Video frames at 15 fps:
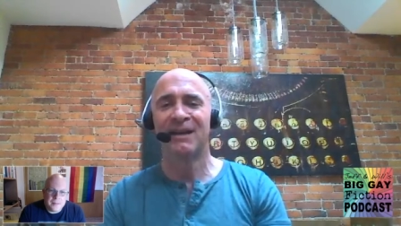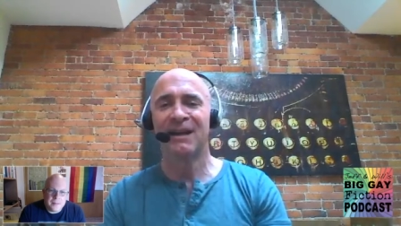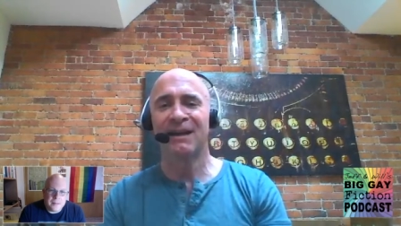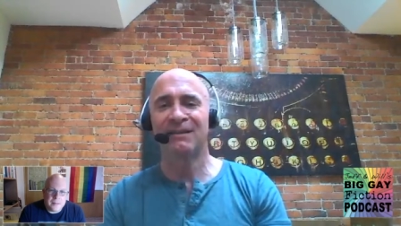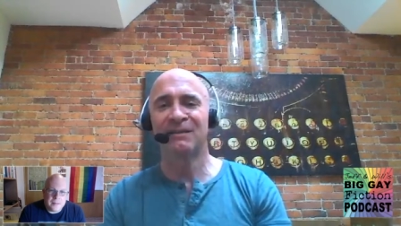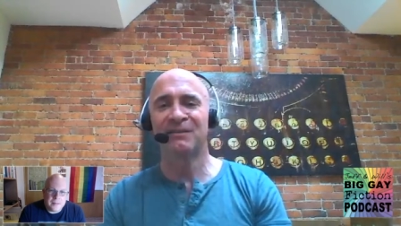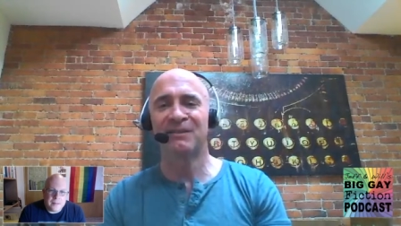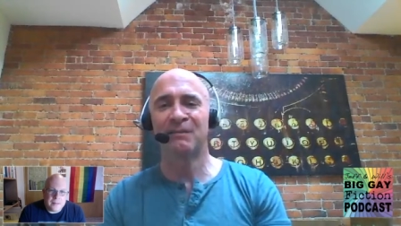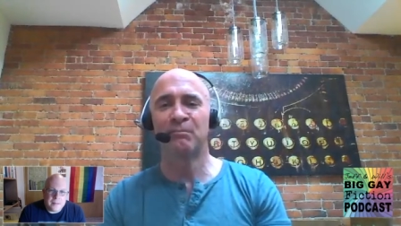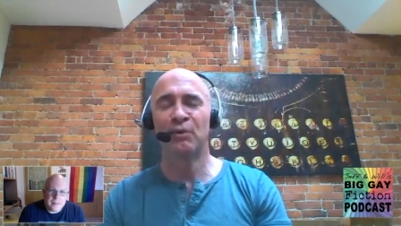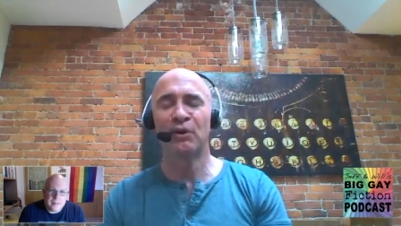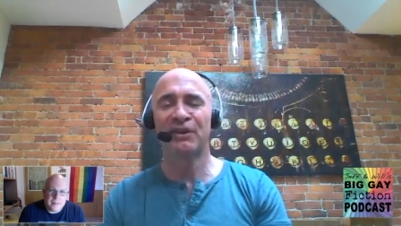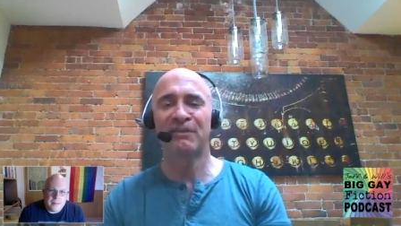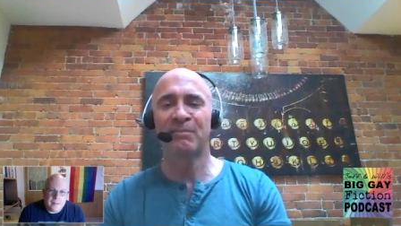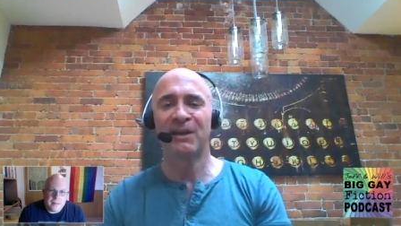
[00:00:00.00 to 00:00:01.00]
and there's a
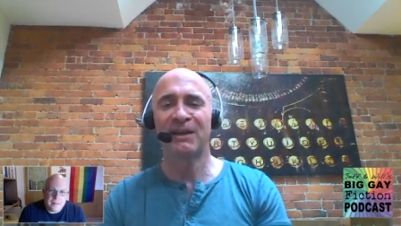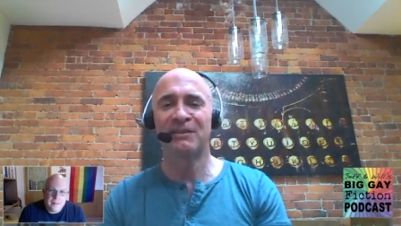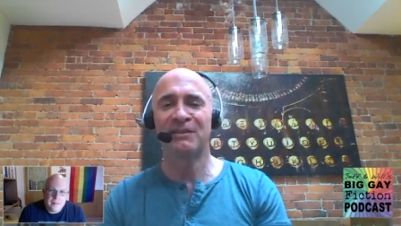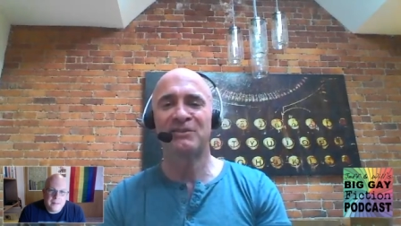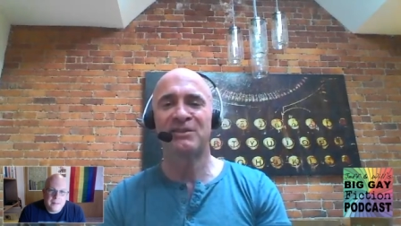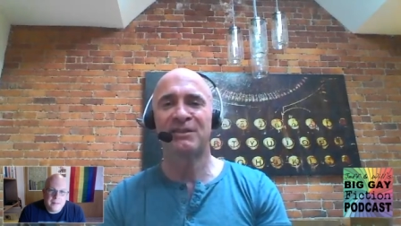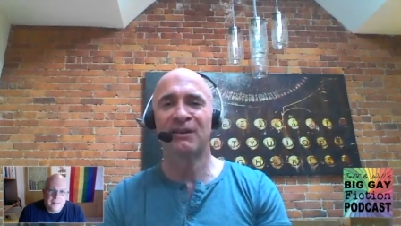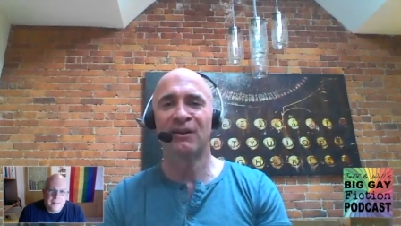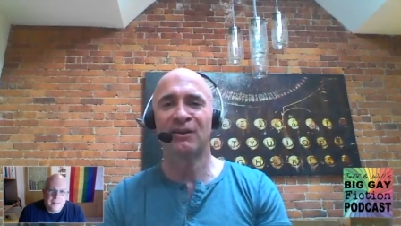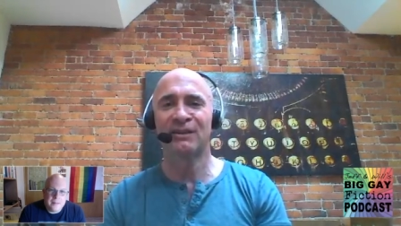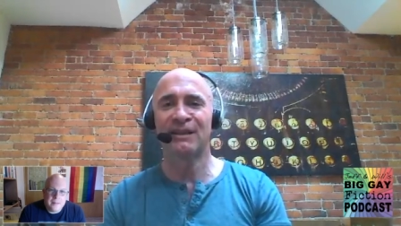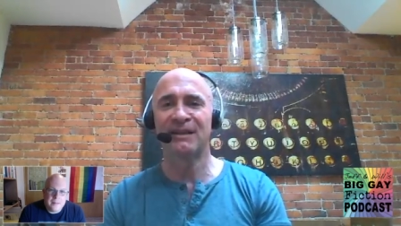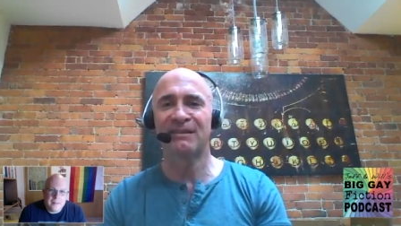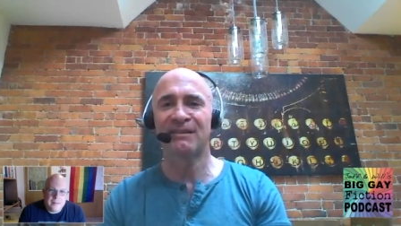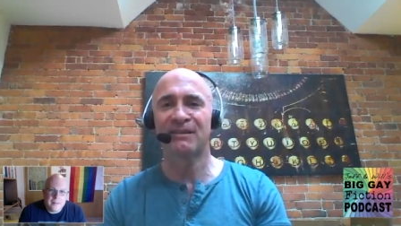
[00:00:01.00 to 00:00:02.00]
books page, there are
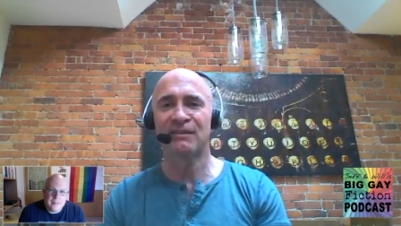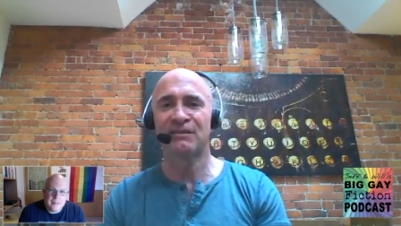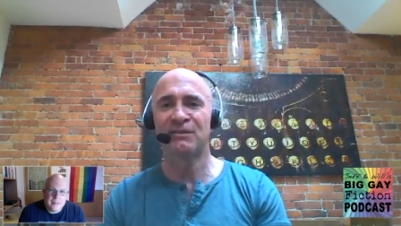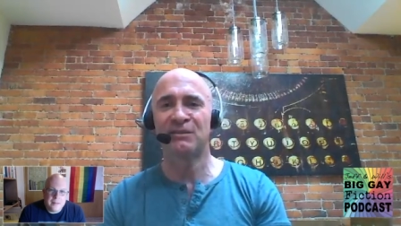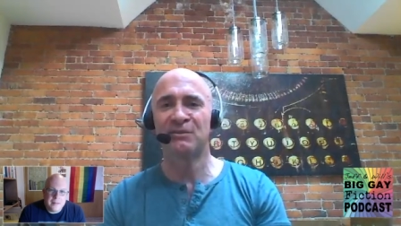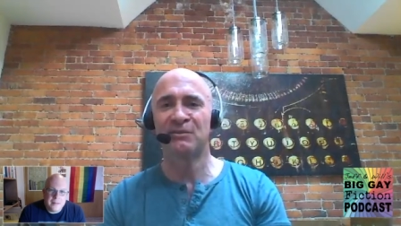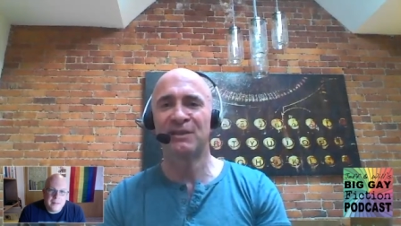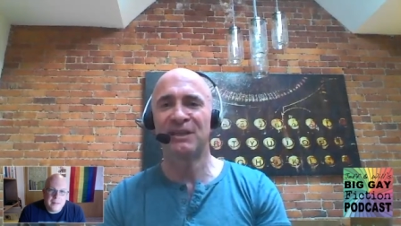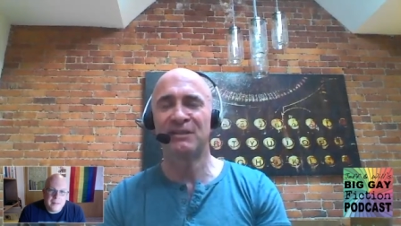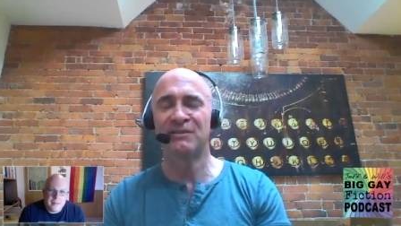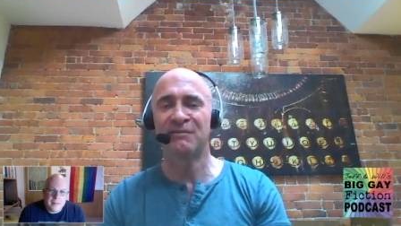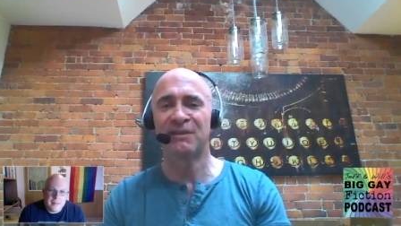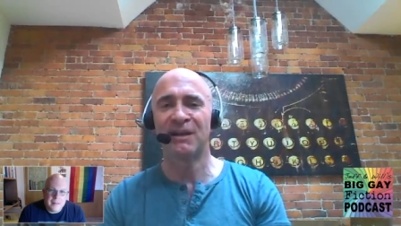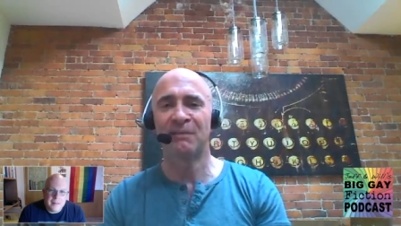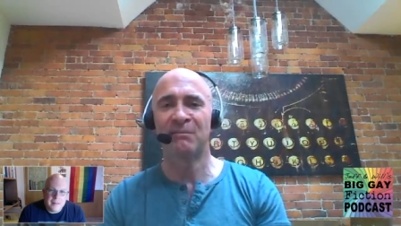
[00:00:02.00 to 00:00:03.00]
links to each
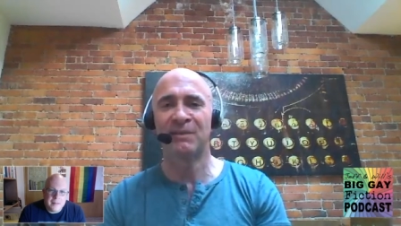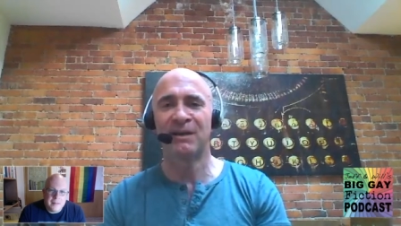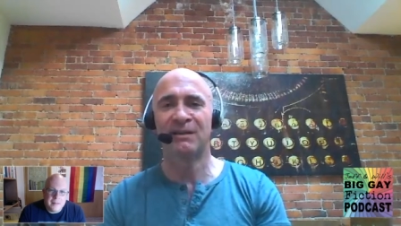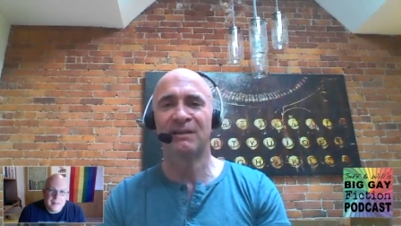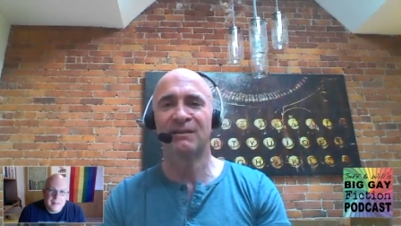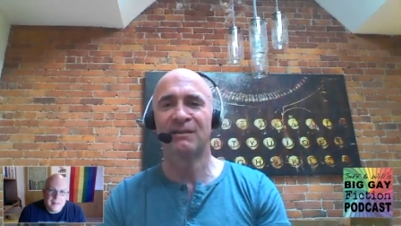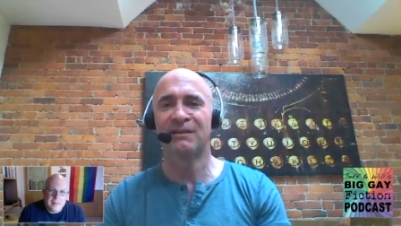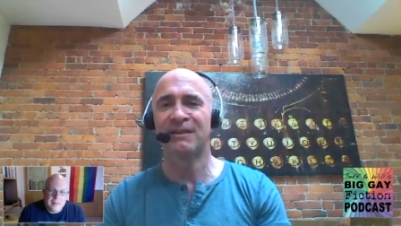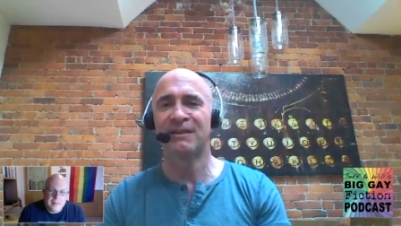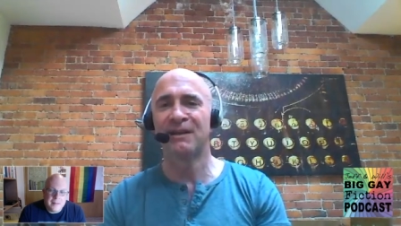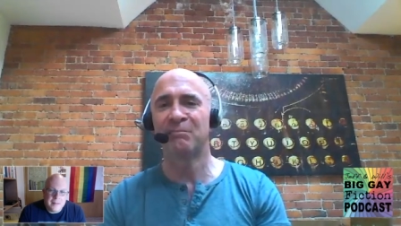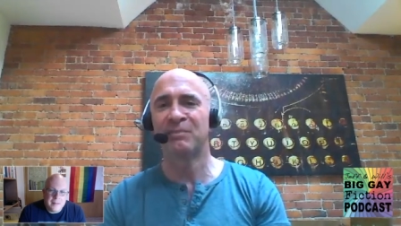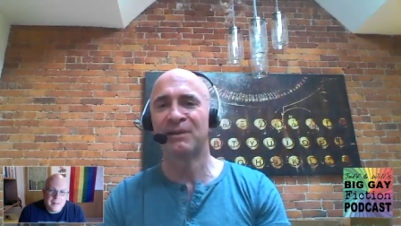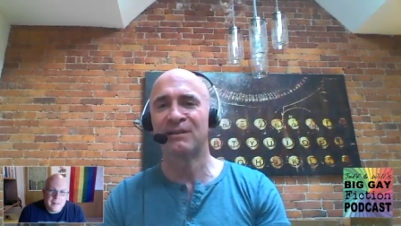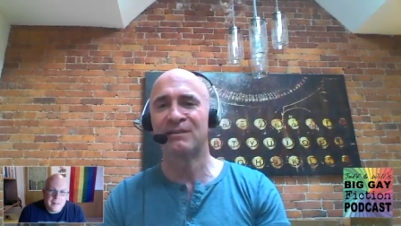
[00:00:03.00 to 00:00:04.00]
of them on
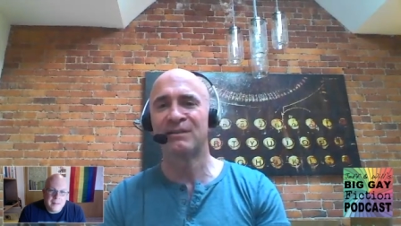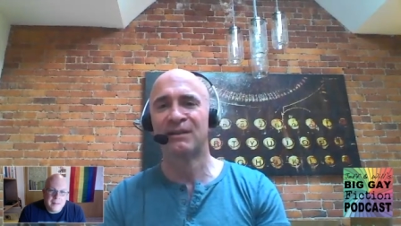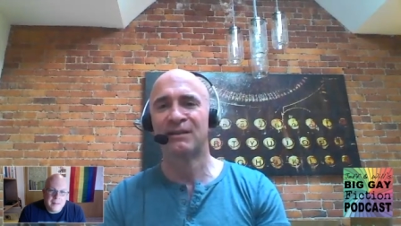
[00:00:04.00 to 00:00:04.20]
that page.